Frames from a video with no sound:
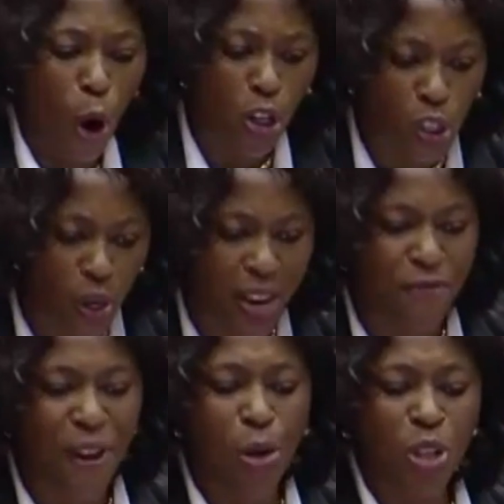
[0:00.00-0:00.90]
also the
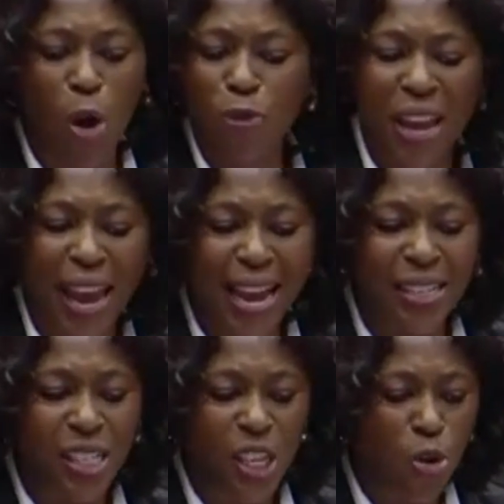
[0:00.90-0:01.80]
founder of the
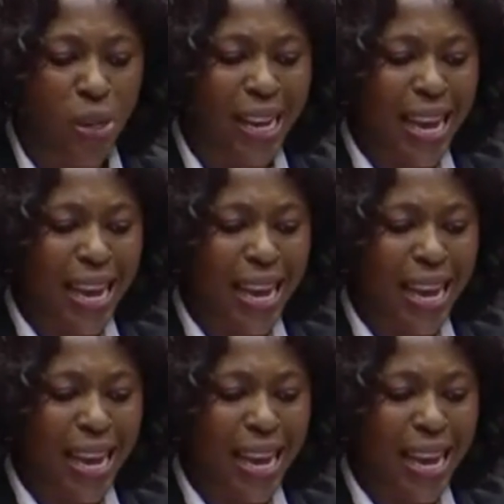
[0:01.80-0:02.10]
ANC Youth